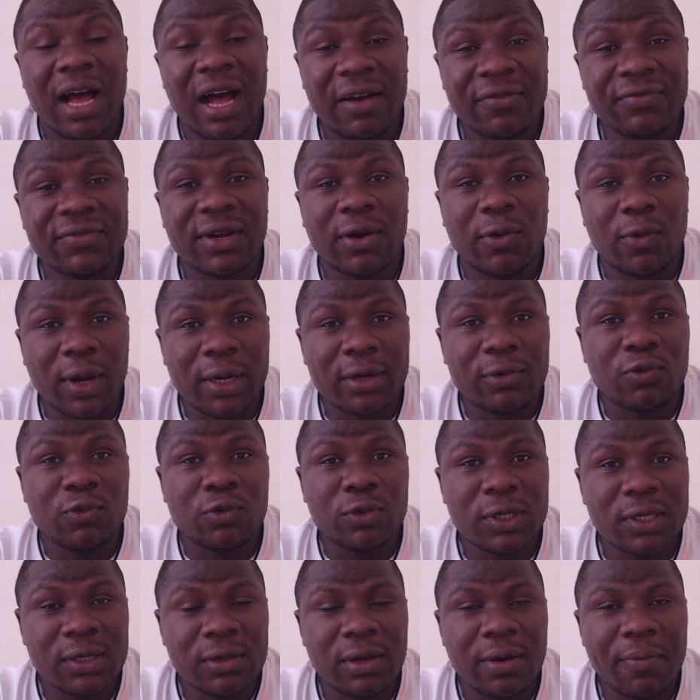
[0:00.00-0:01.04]
After what
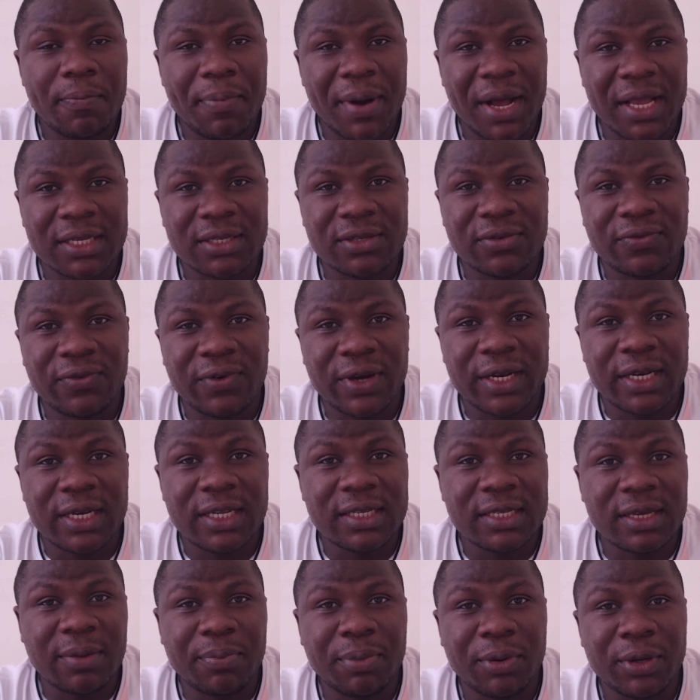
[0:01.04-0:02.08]
would pass for a
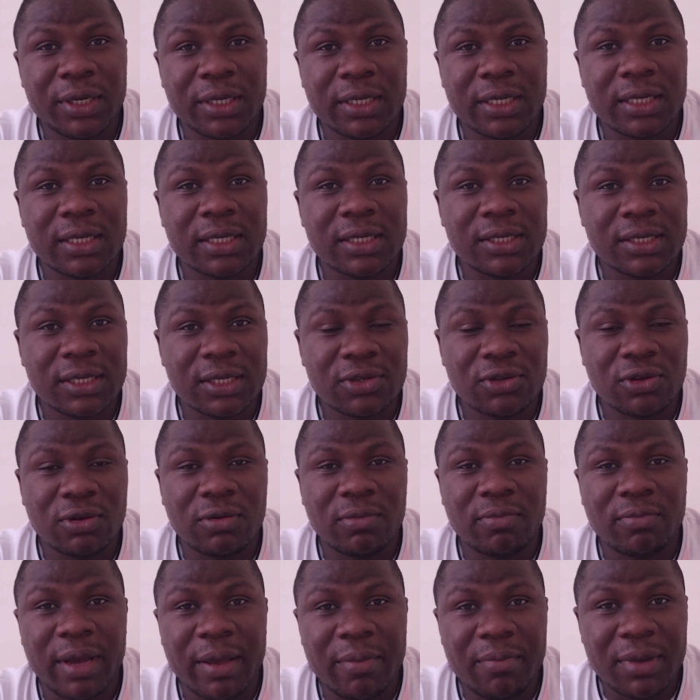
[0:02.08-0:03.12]
disappointing
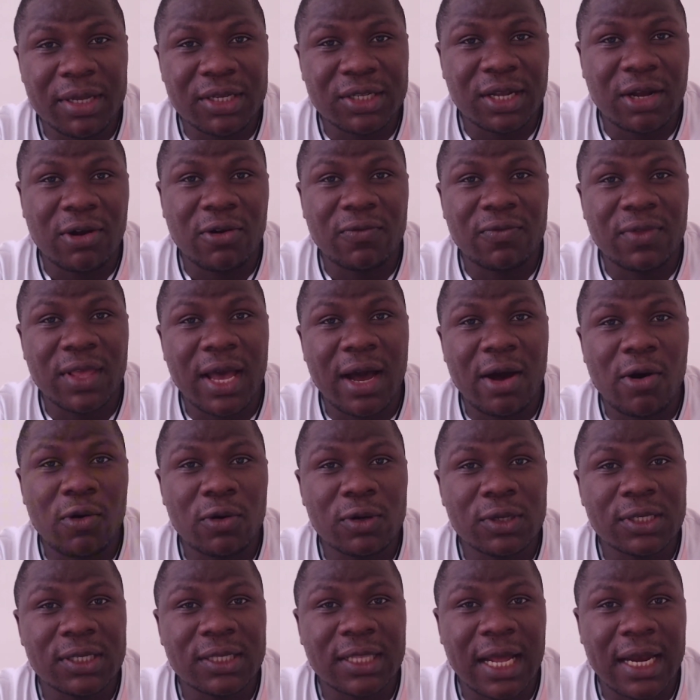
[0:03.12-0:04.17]
season by measure of their
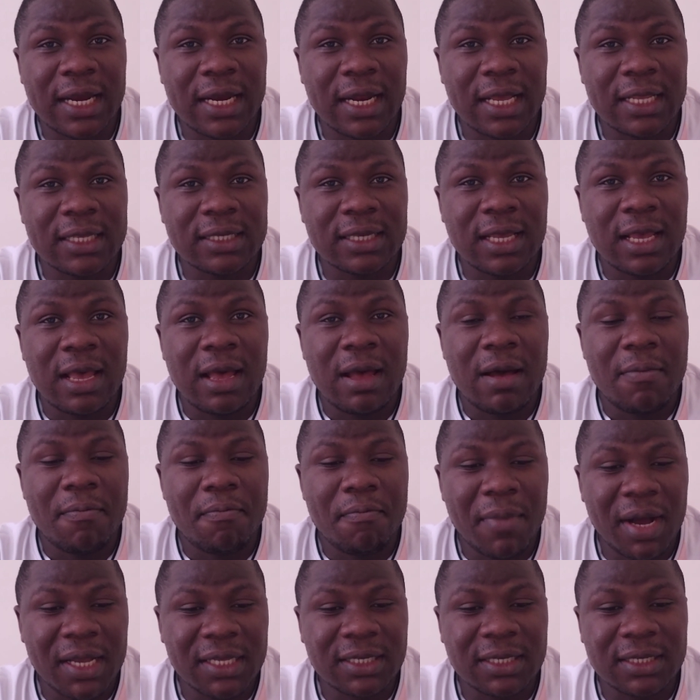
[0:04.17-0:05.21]
own standards,
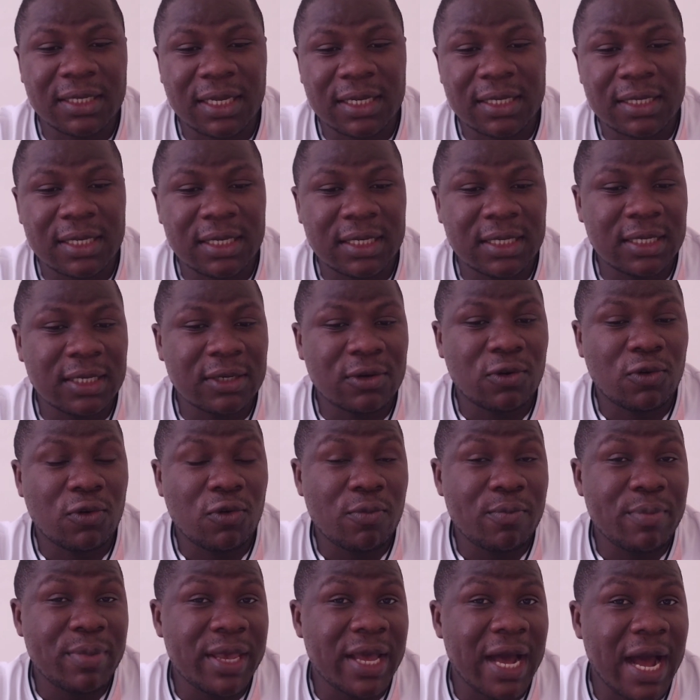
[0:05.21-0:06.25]
Manchester City
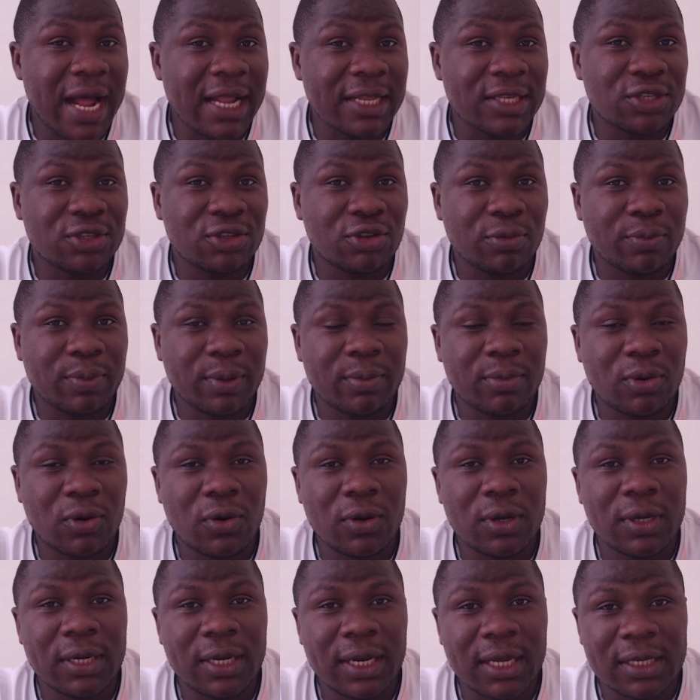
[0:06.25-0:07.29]
could be
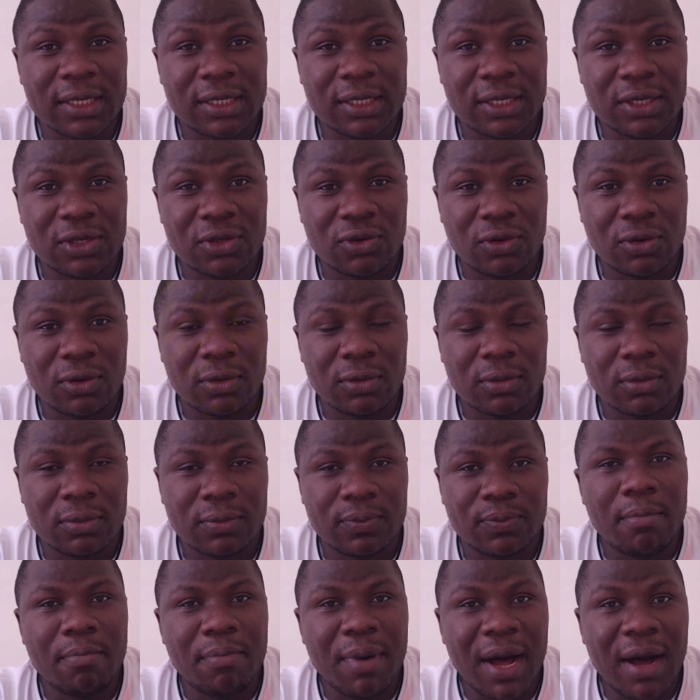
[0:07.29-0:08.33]
unstoppable next season.
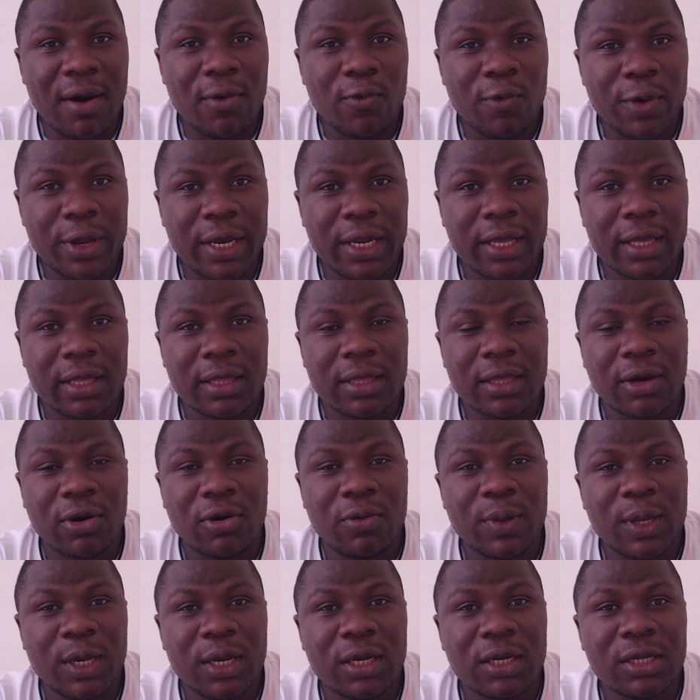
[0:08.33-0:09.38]
But winning the
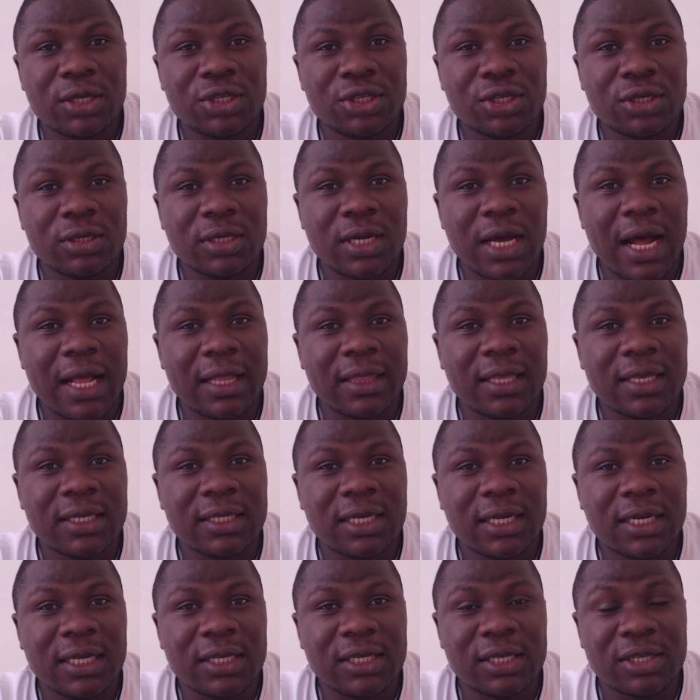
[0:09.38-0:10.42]
Community Shield at the
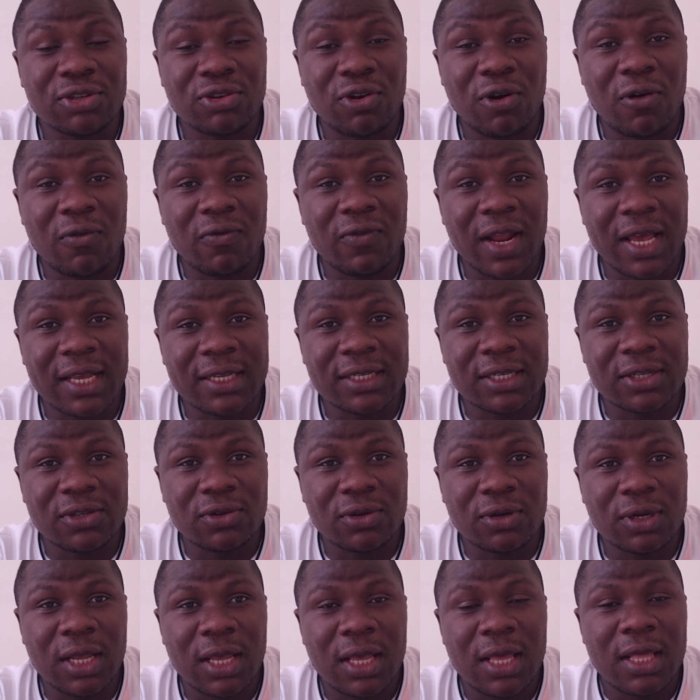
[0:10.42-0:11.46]
genesis of last
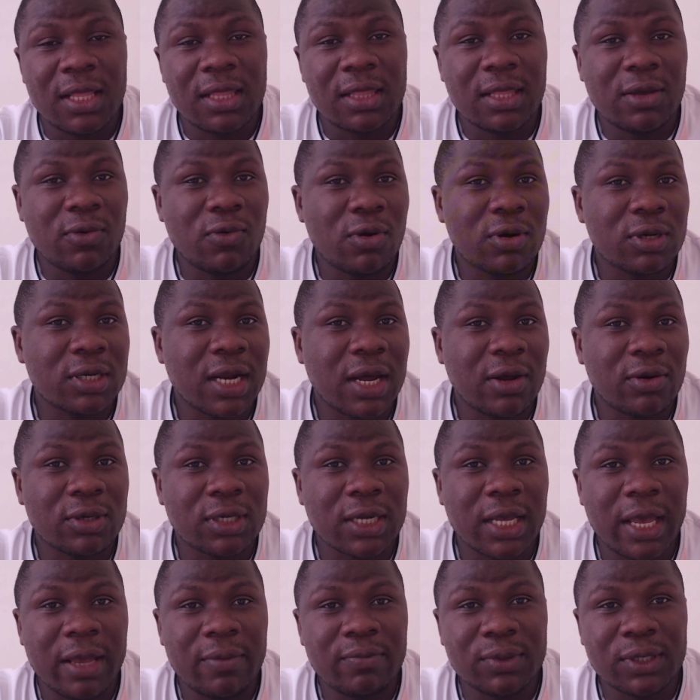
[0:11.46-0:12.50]
season, they walked
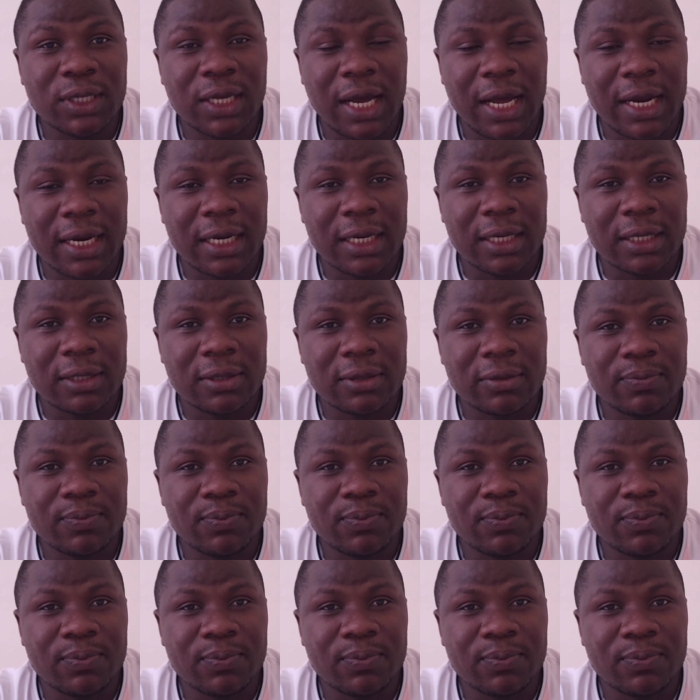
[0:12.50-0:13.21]
out empty-handed.